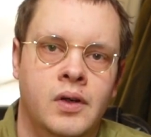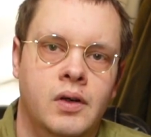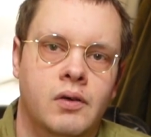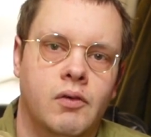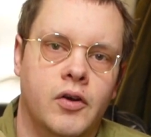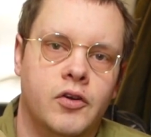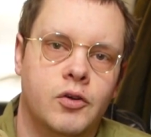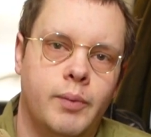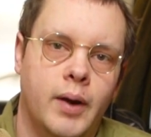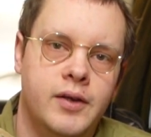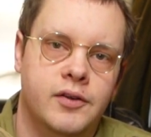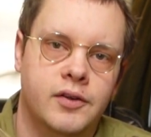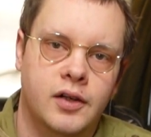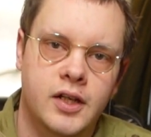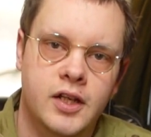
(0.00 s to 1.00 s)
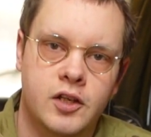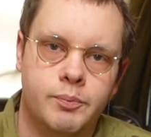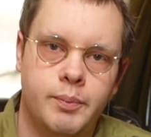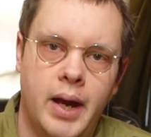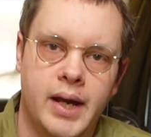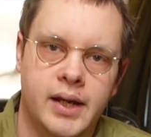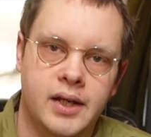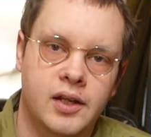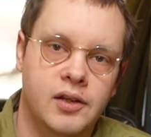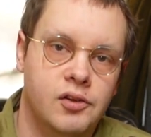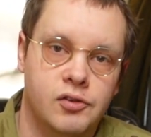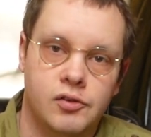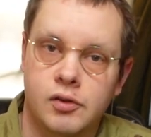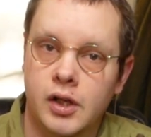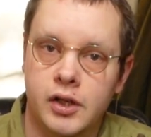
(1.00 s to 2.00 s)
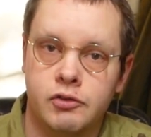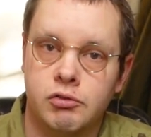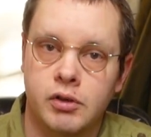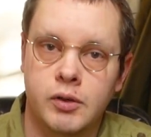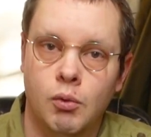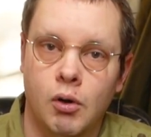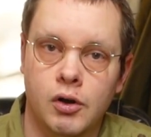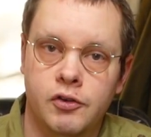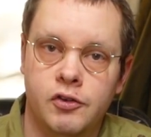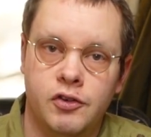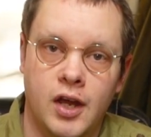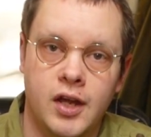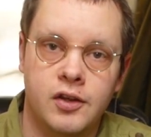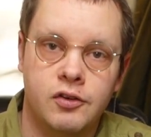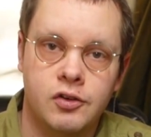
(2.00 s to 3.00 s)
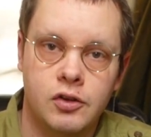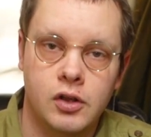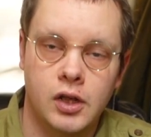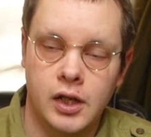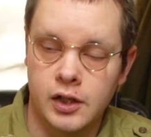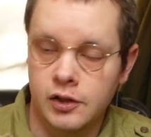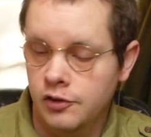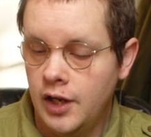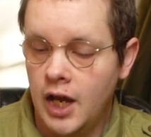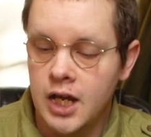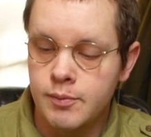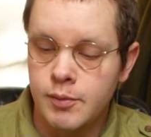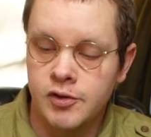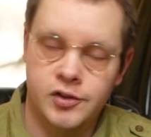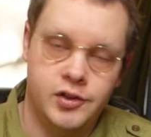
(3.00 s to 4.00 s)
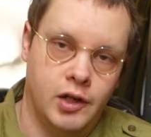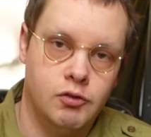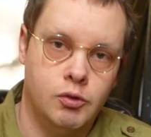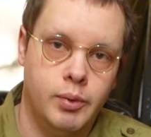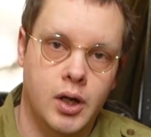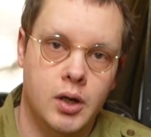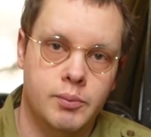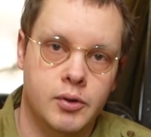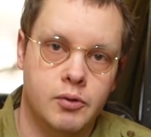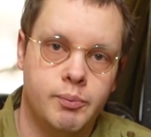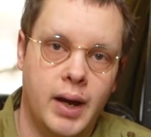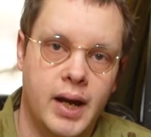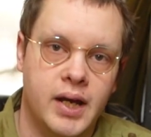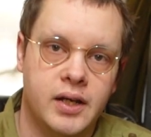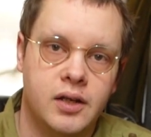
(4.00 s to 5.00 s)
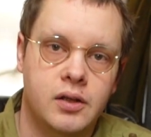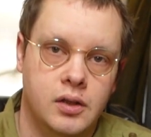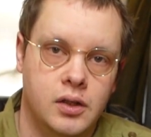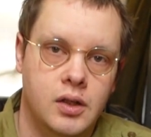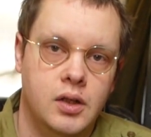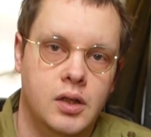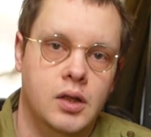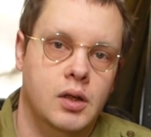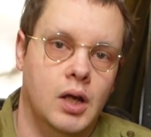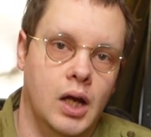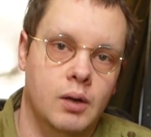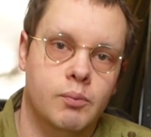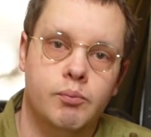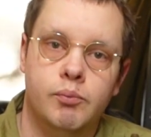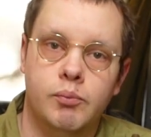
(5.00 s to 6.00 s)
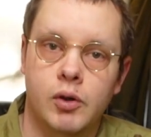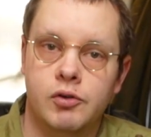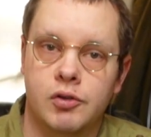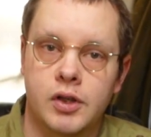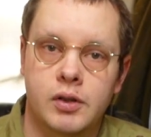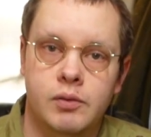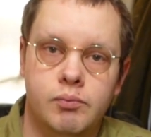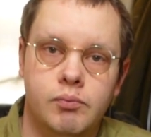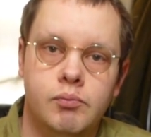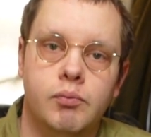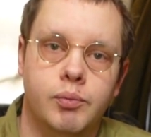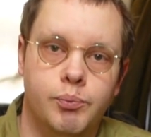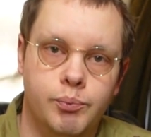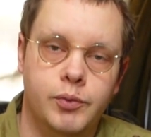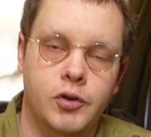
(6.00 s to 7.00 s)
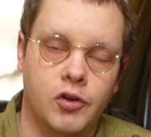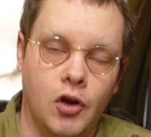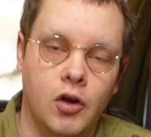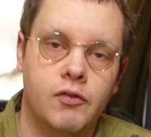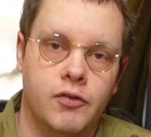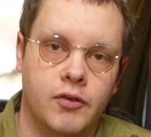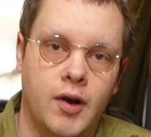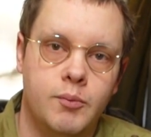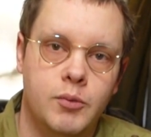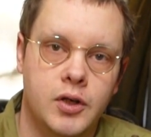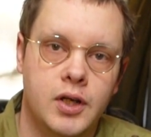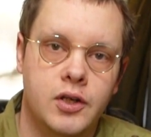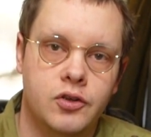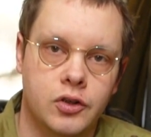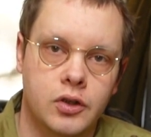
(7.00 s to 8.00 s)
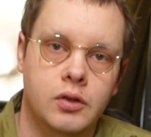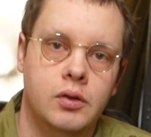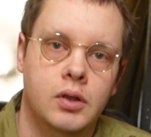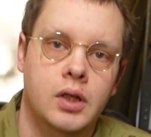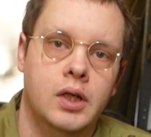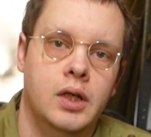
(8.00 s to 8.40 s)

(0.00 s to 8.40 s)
Right, so basically this bag is literally what it says in its name. It's a general purpose bag, mostly designed for ammunition.